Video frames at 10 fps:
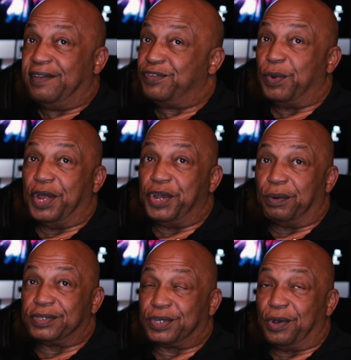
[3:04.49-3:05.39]
If you want to know
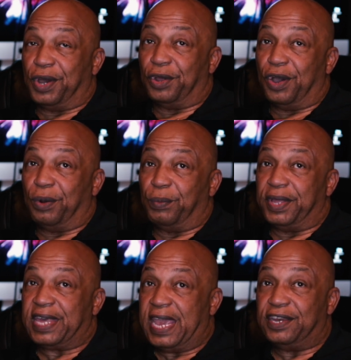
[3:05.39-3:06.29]
what's going on
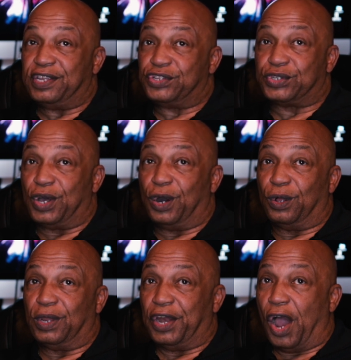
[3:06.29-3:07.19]
with indie
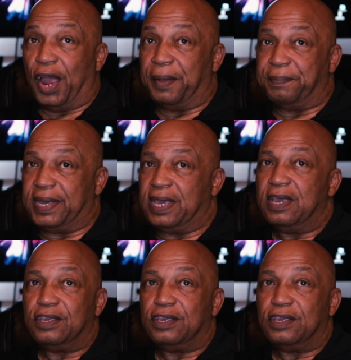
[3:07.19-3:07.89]
soul and R&B,